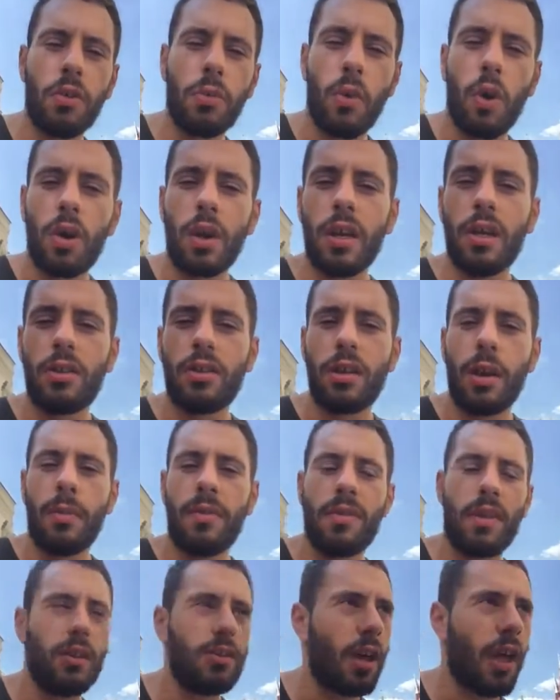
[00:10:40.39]
you want in some
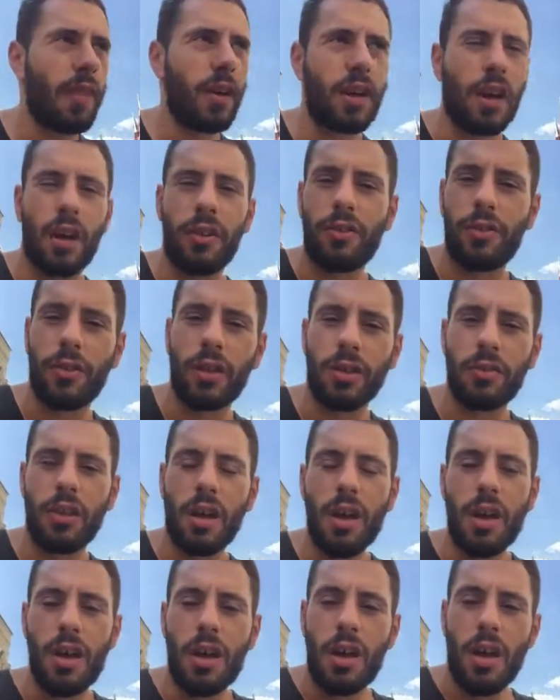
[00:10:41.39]
of these other
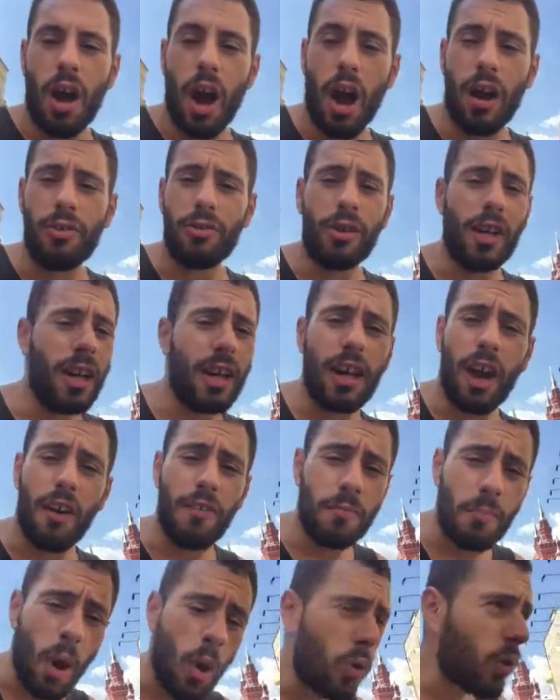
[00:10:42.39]
countries. I really
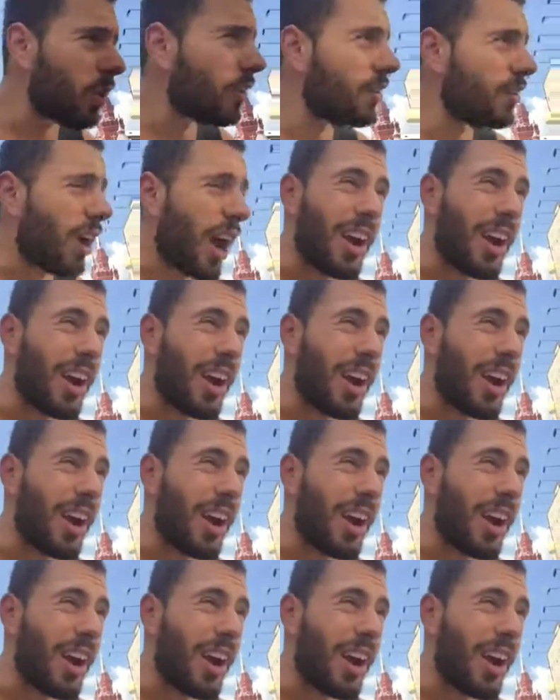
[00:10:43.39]
love Poland.